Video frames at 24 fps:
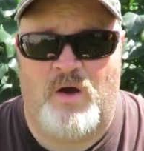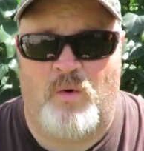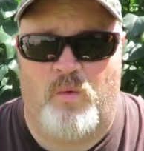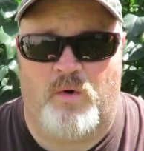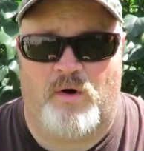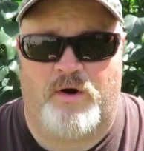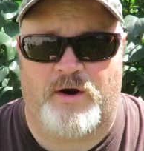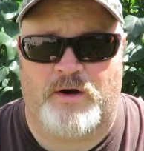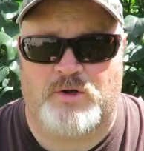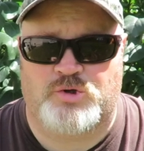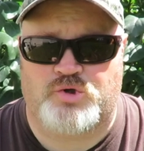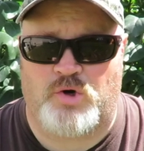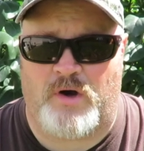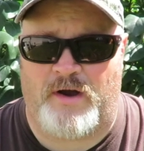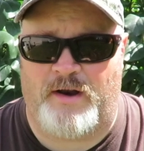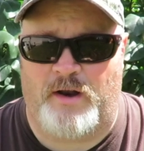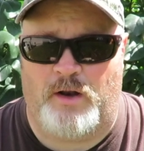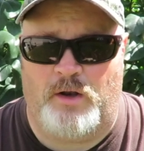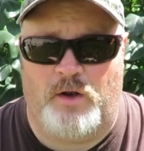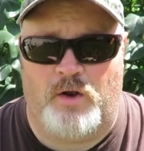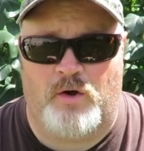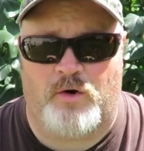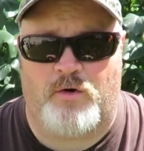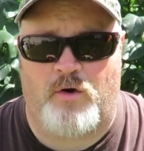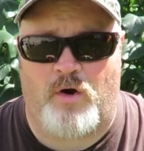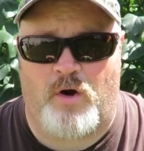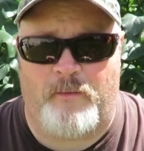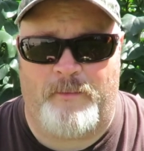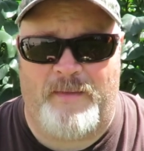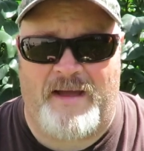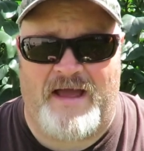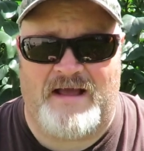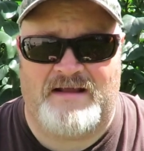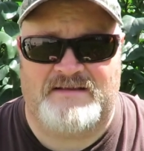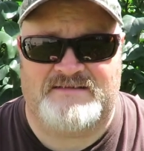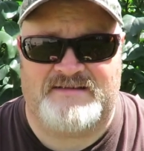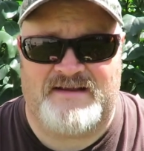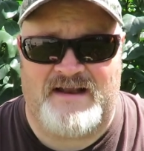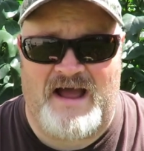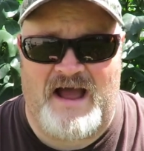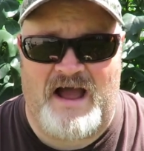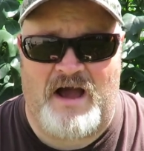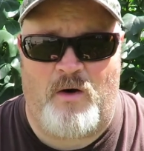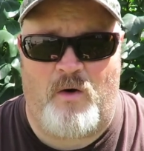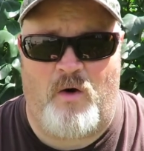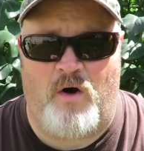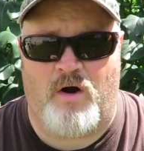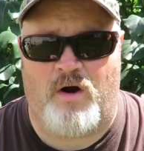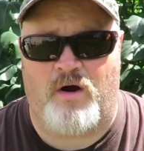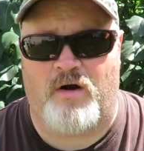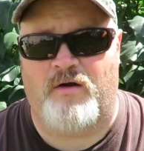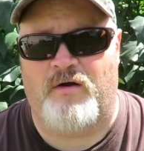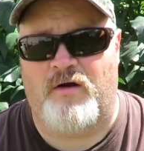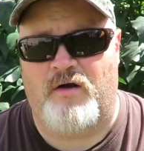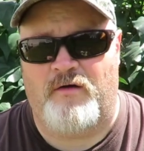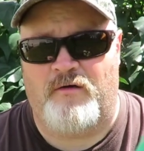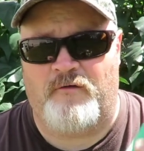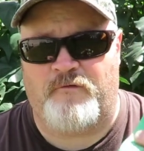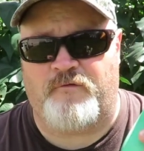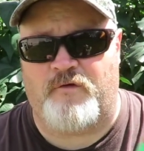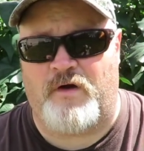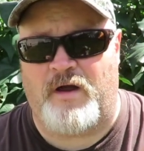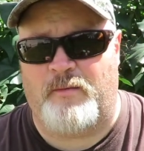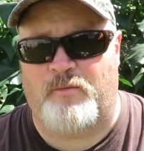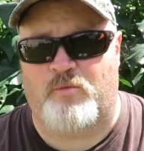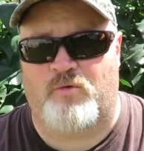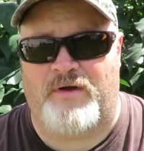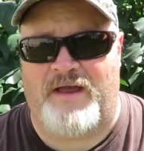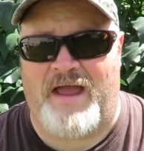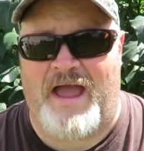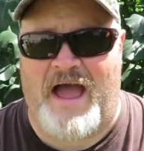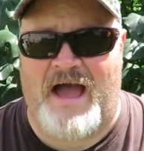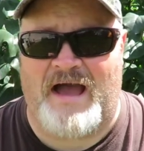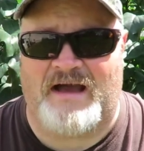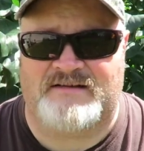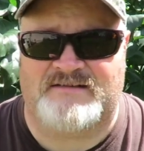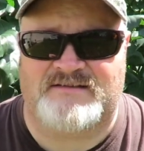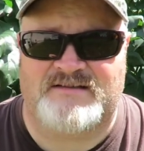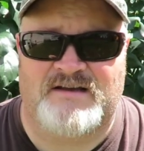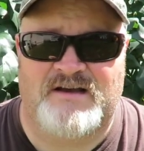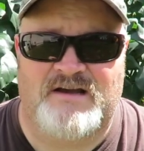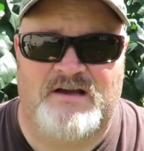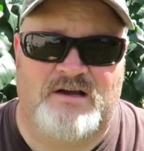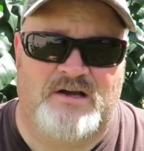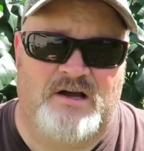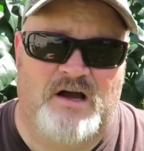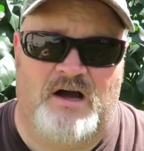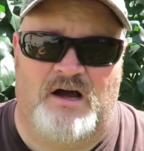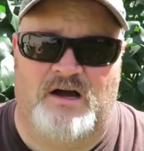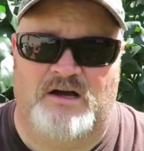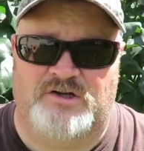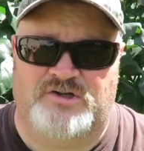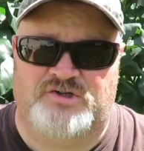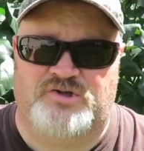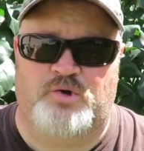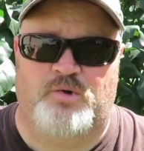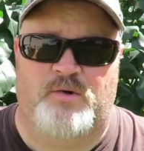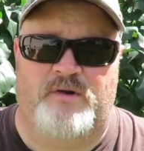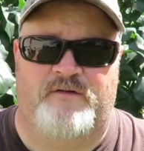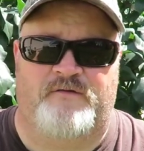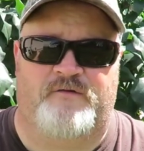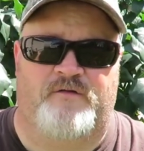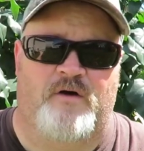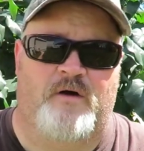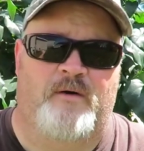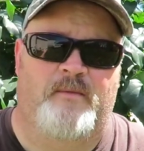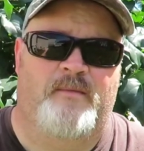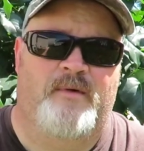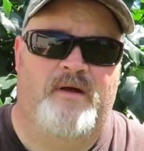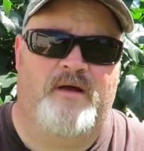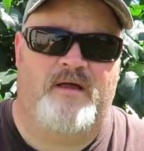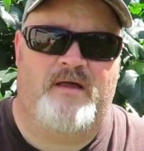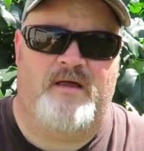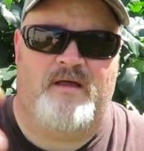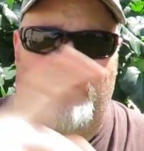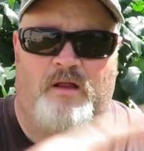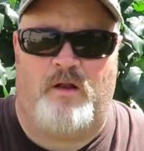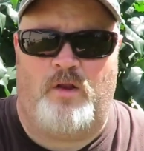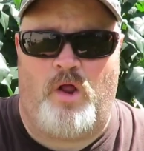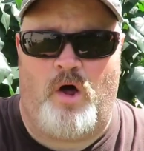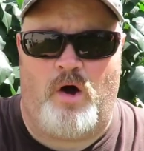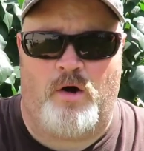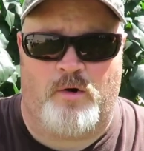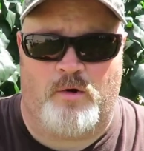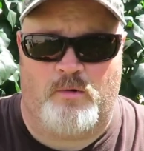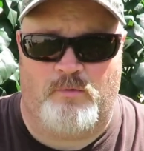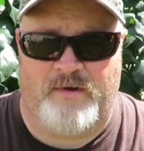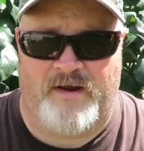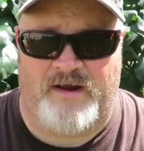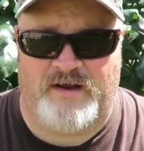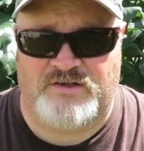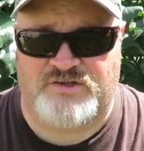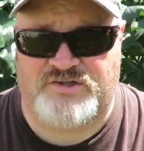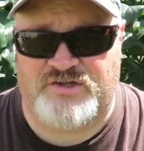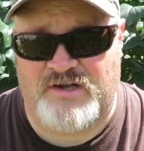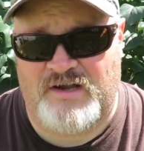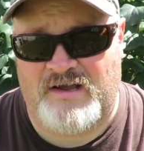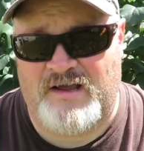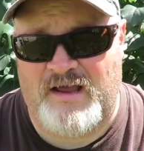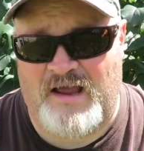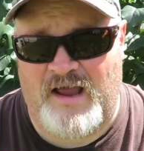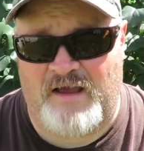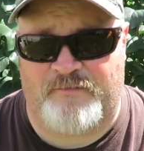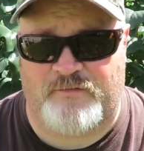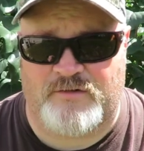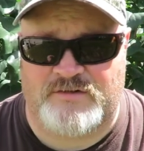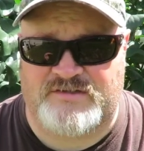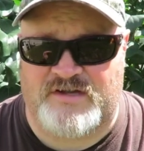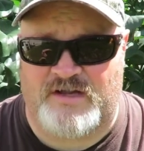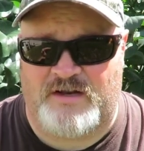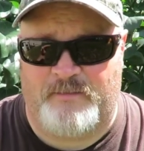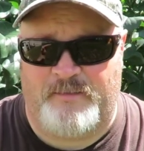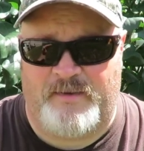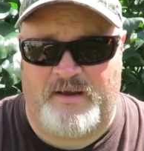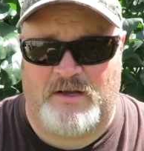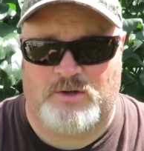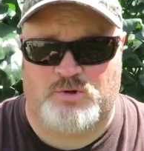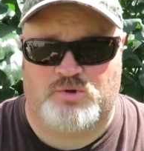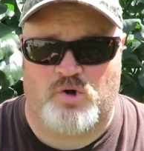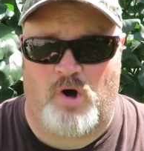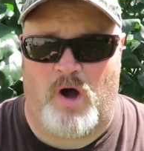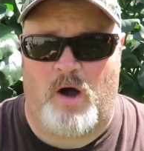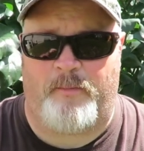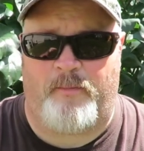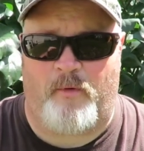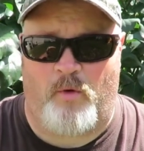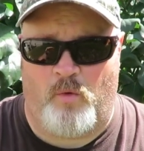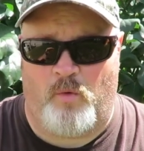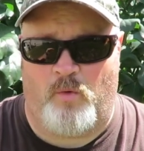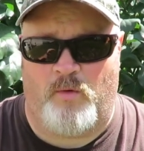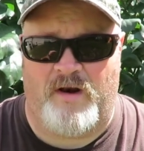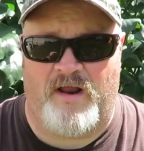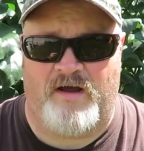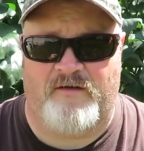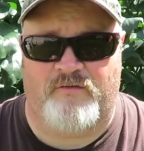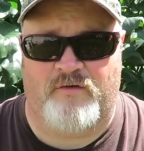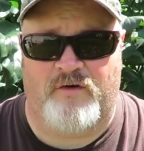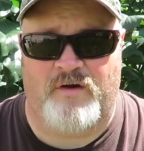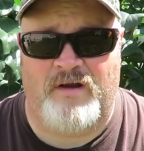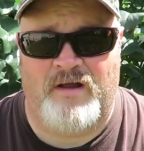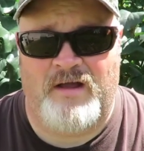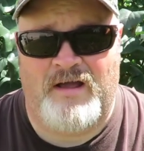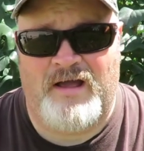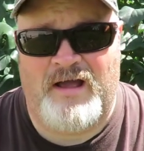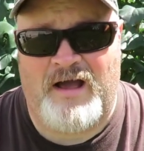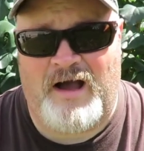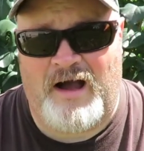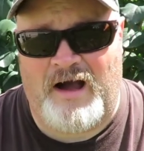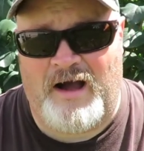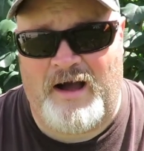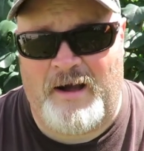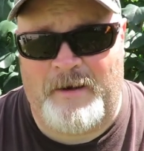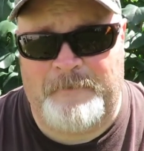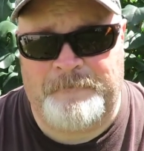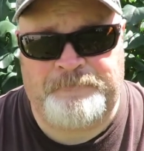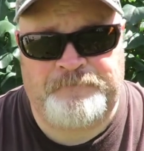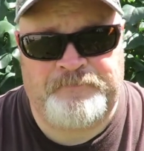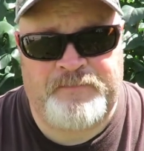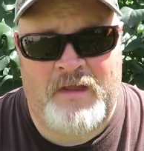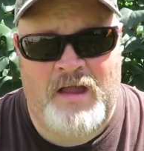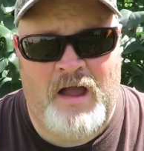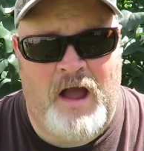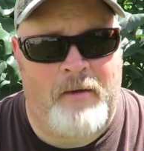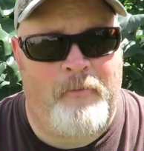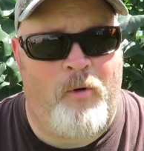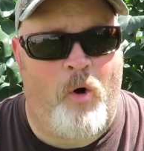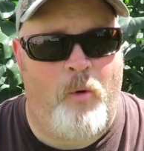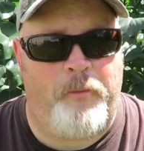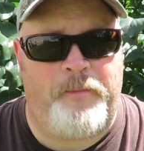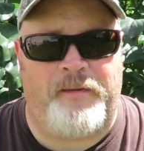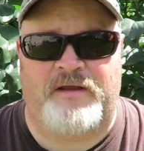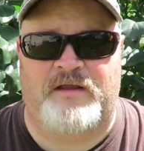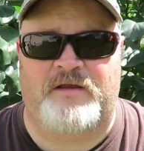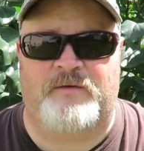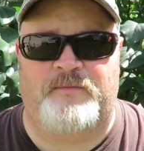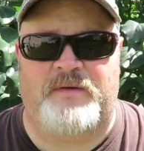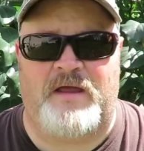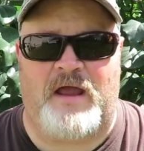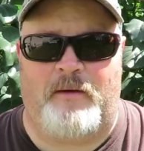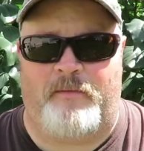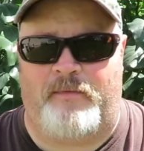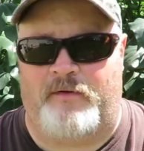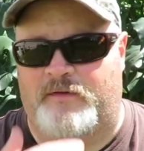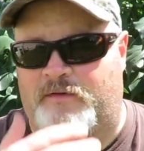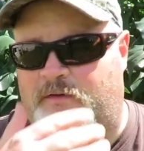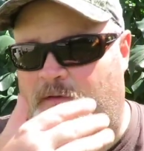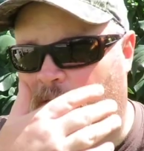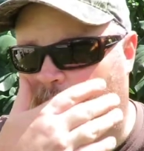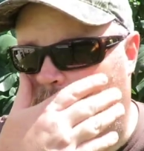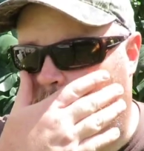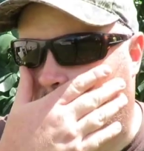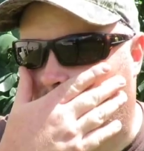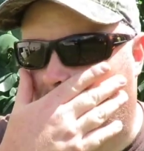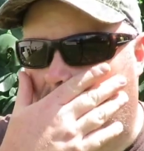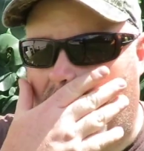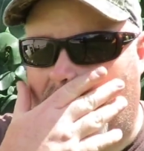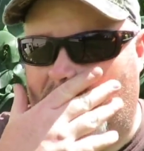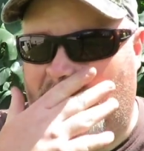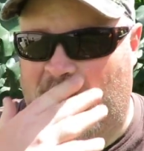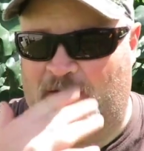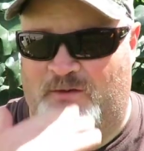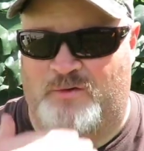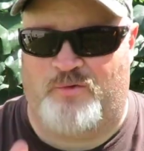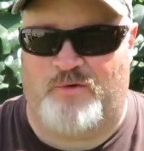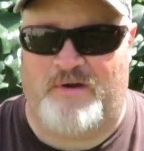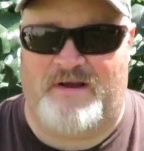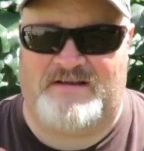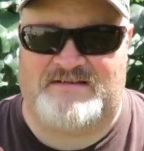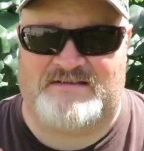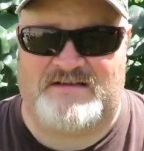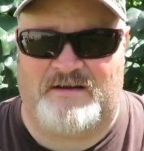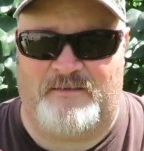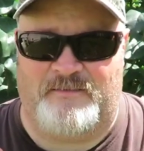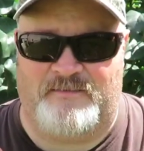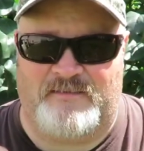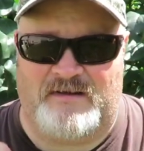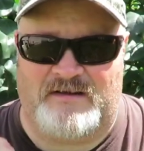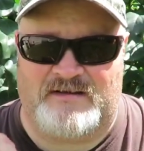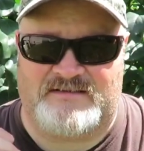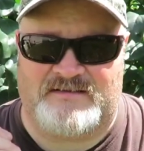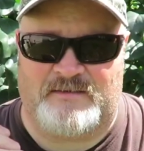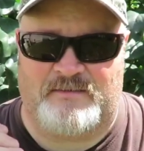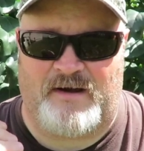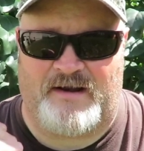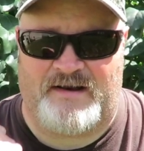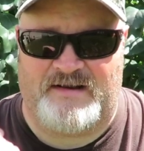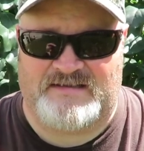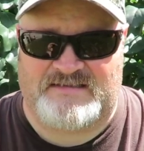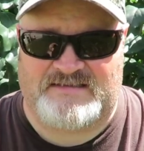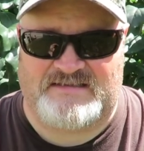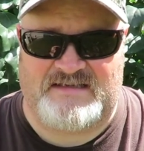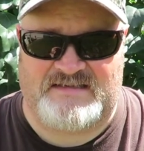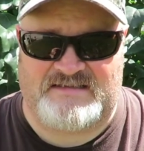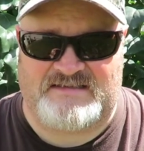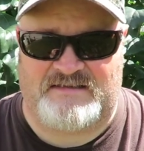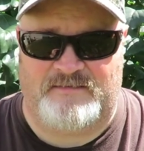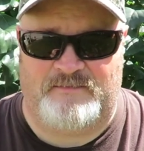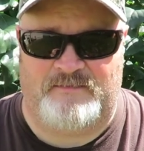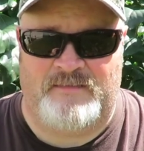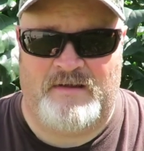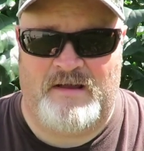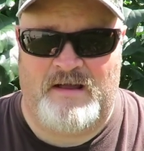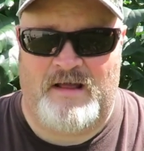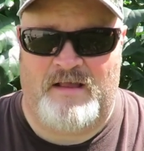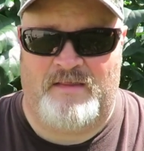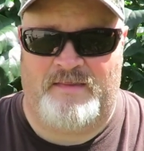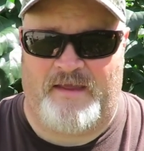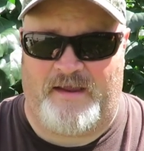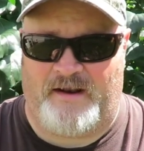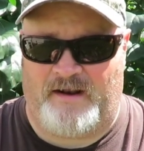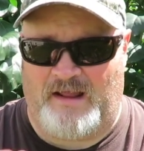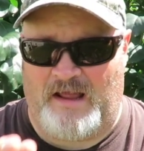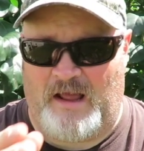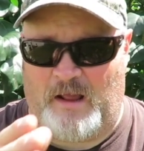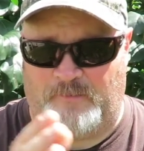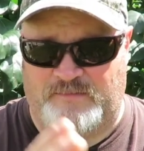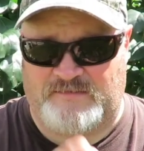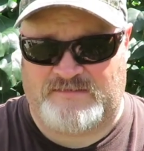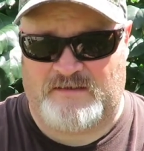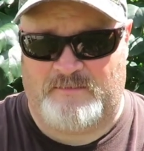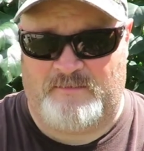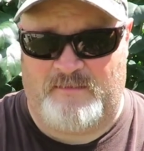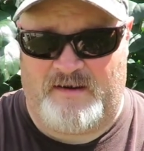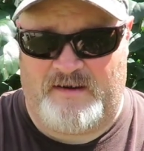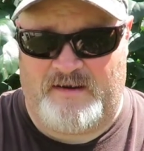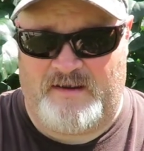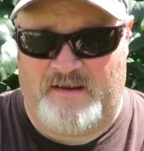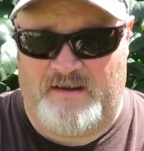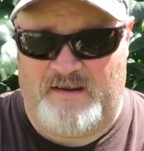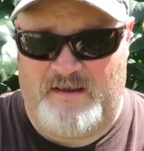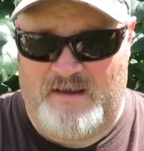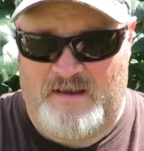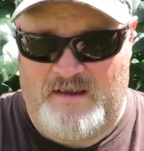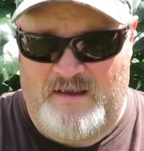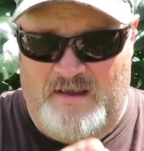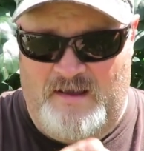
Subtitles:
We're going to try to learn our bands and how our frame reacts shooting from a longer range, if there's going to be a drop or whatever. I'm hoping to be able to create some kind of system that'll help somebody,